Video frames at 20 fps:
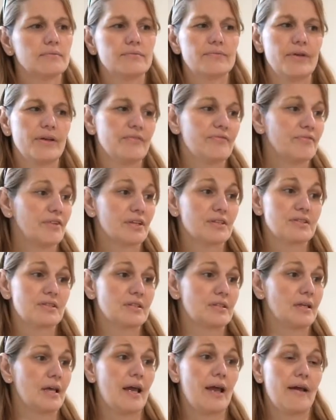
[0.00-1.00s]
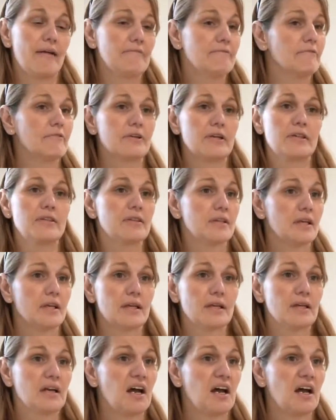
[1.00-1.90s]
they fixed everything.